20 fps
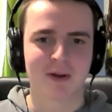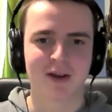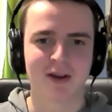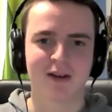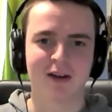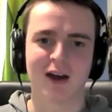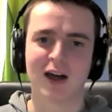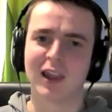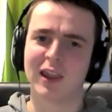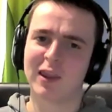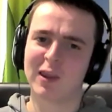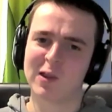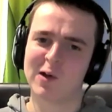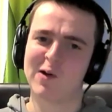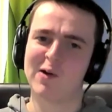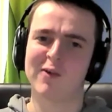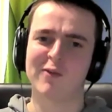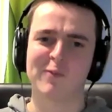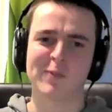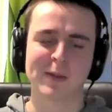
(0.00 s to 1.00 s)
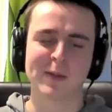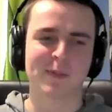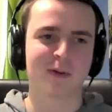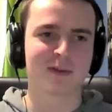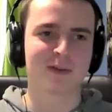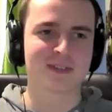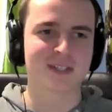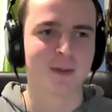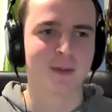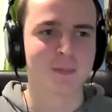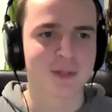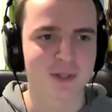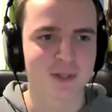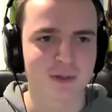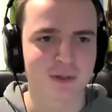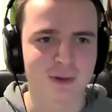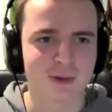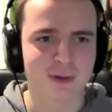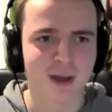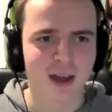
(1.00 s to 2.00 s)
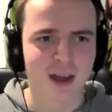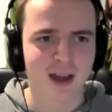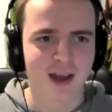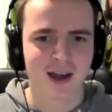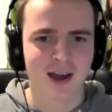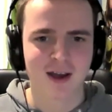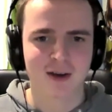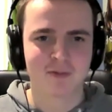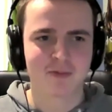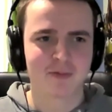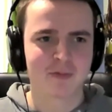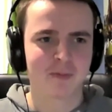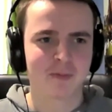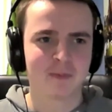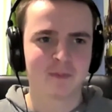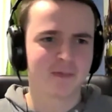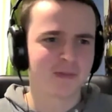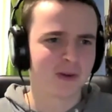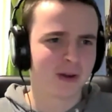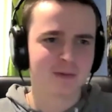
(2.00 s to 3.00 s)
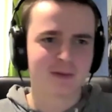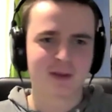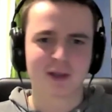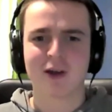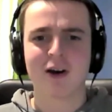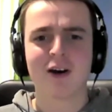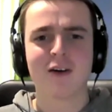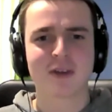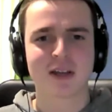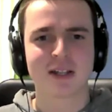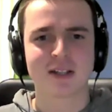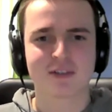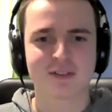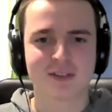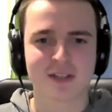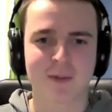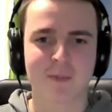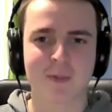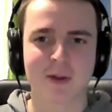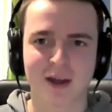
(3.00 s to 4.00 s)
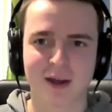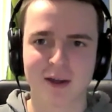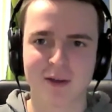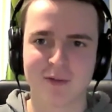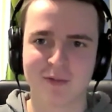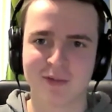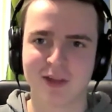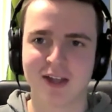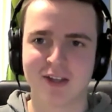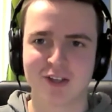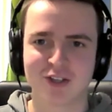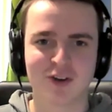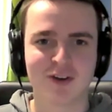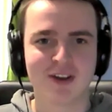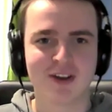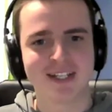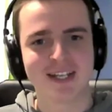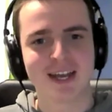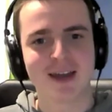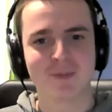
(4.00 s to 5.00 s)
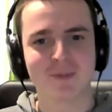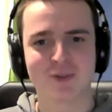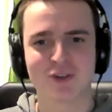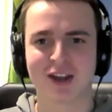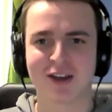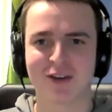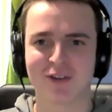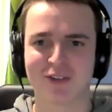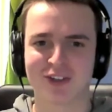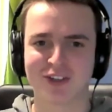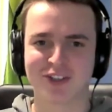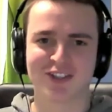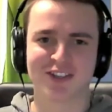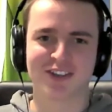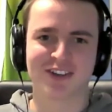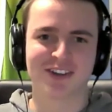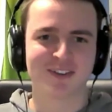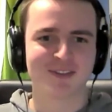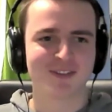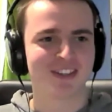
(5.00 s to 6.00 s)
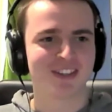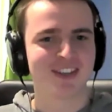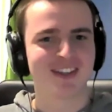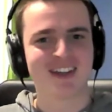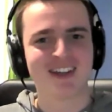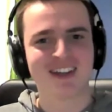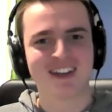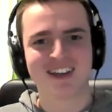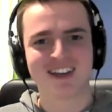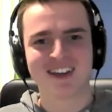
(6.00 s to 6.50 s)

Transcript: but a lot of people seem to have found a lot of entertainment out of that Johnny Depp trial this year, haven't they?